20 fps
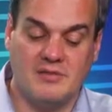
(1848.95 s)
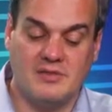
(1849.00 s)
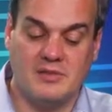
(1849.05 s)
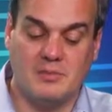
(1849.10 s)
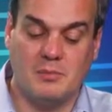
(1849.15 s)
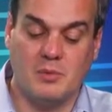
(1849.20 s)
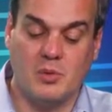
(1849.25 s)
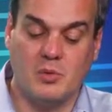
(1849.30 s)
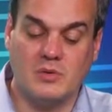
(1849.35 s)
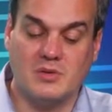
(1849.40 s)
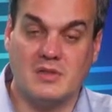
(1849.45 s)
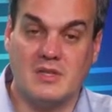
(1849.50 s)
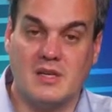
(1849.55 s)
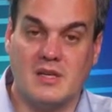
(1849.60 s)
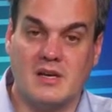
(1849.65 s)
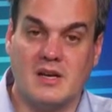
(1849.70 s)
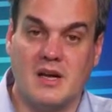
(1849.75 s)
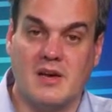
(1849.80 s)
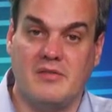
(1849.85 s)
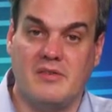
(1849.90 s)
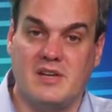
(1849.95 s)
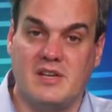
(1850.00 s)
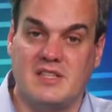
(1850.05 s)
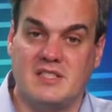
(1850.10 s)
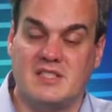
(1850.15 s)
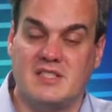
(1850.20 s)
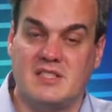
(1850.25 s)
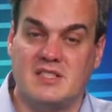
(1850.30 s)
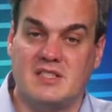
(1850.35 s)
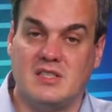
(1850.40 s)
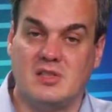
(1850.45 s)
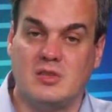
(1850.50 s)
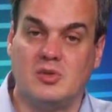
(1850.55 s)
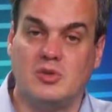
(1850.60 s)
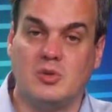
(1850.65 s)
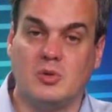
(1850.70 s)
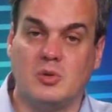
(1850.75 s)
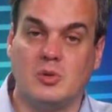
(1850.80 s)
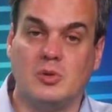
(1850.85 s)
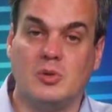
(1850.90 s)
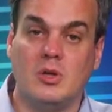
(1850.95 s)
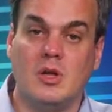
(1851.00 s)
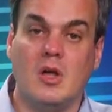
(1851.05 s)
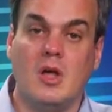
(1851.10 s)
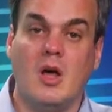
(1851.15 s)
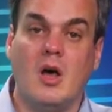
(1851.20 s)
Support and Recovery Assistant tool